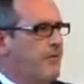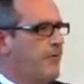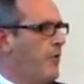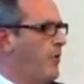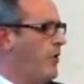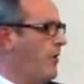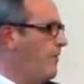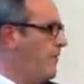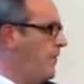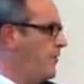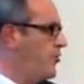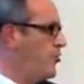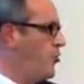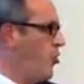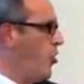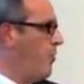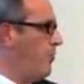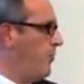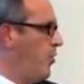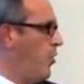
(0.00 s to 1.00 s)
with all of the
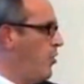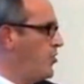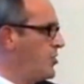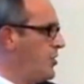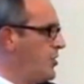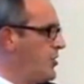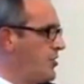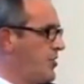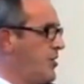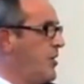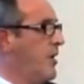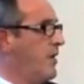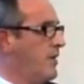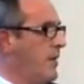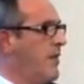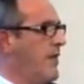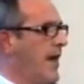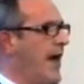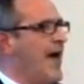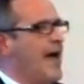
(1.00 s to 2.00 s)
job losses
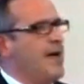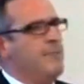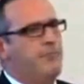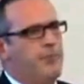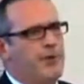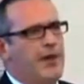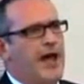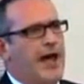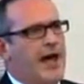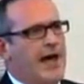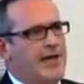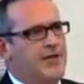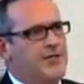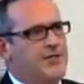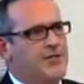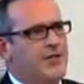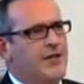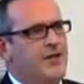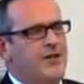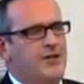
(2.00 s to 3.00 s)
that that
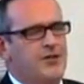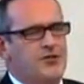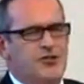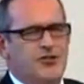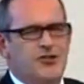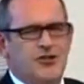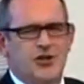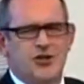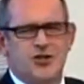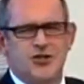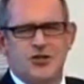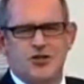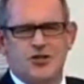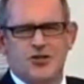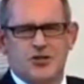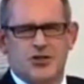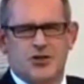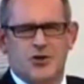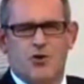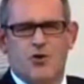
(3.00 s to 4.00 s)
implies, just
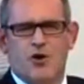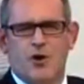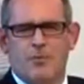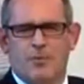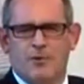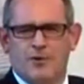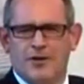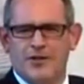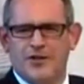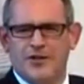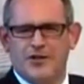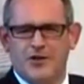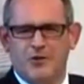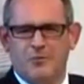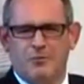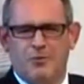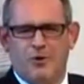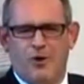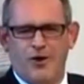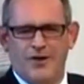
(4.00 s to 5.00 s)
to score a
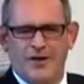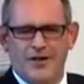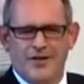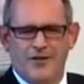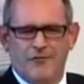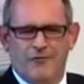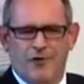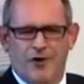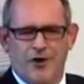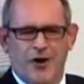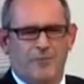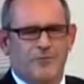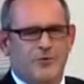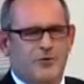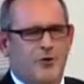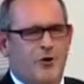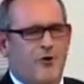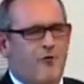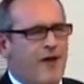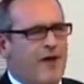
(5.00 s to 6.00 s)
political point in the
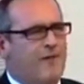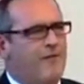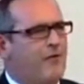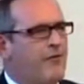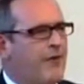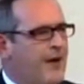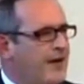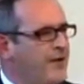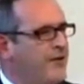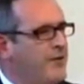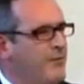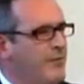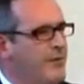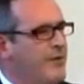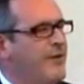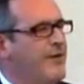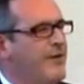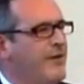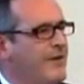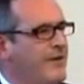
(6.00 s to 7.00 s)
run-up to a
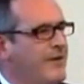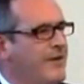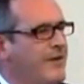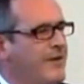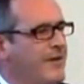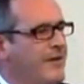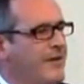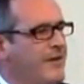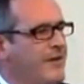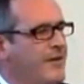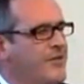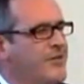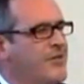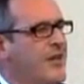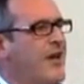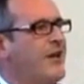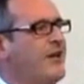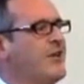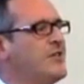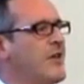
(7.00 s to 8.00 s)
referendum?
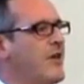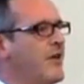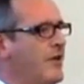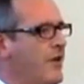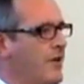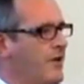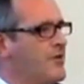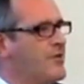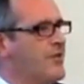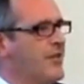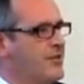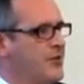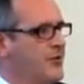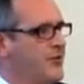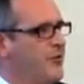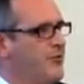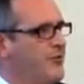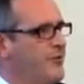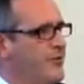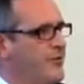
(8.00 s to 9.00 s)
Sterling's our currency
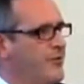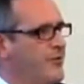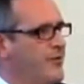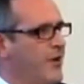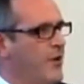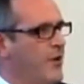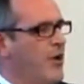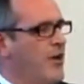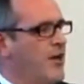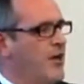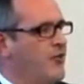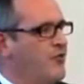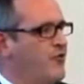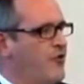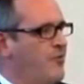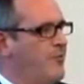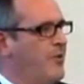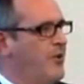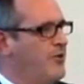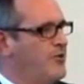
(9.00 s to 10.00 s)
too. We
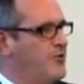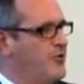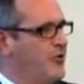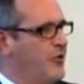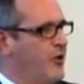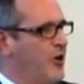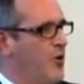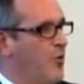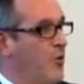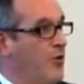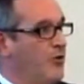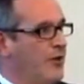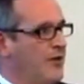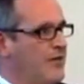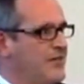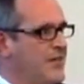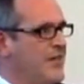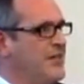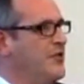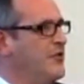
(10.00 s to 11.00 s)
contribute to it, we'll
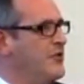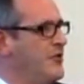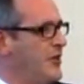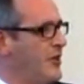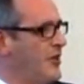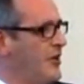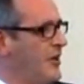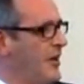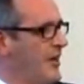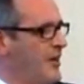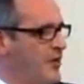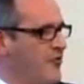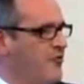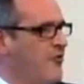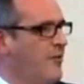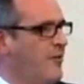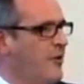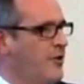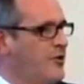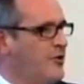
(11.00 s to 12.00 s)
continue to
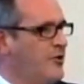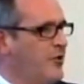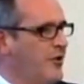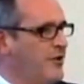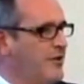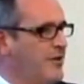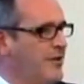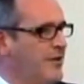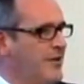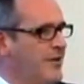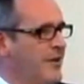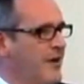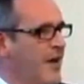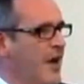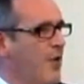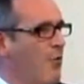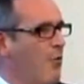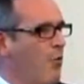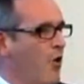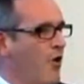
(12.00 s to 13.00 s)
contribute to it.
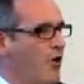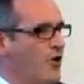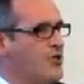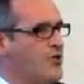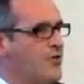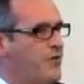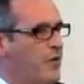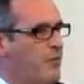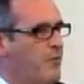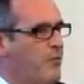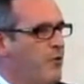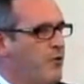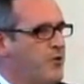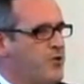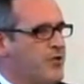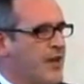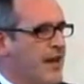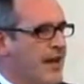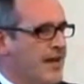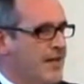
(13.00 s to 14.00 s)
It works for
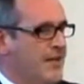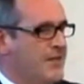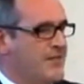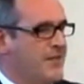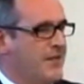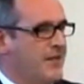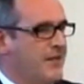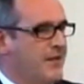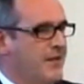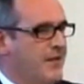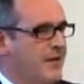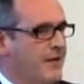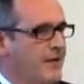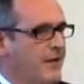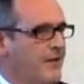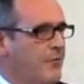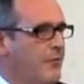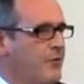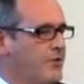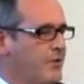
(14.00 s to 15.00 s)
both sides,
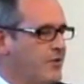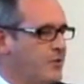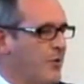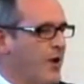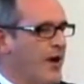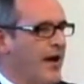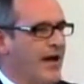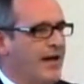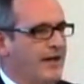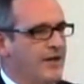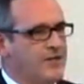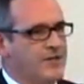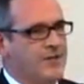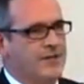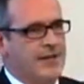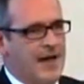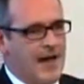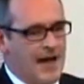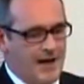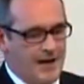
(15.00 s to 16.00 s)
which is why
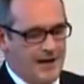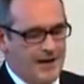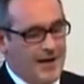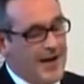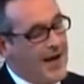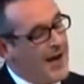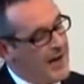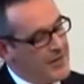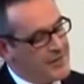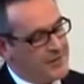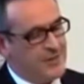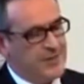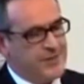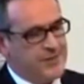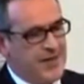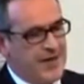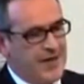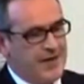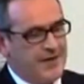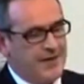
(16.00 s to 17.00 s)
Alistair Darling
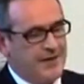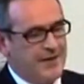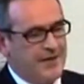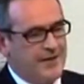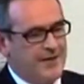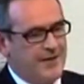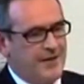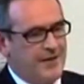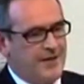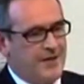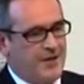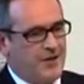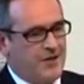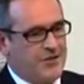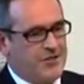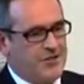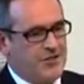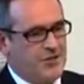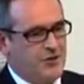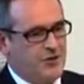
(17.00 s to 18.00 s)
actually said a
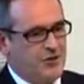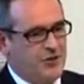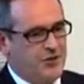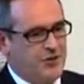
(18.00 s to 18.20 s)
currency